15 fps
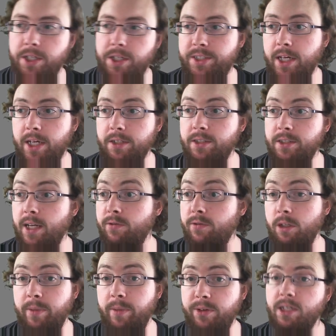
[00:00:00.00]
seconds left in the
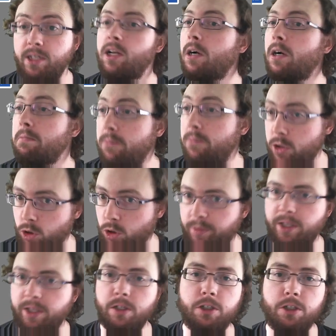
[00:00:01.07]
period clock, so there'll be
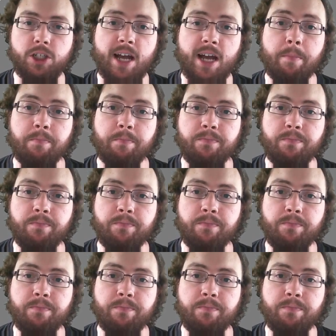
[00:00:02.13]
another jam.